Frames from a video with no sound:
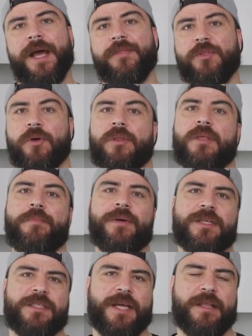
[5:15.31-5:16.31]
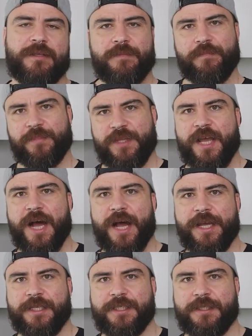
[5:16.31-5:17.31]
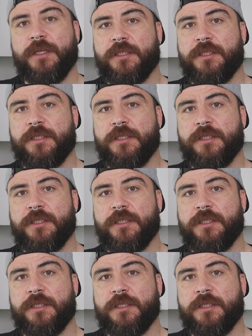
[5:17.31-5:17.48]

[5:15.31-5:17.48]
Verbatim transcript: and 30% the ice.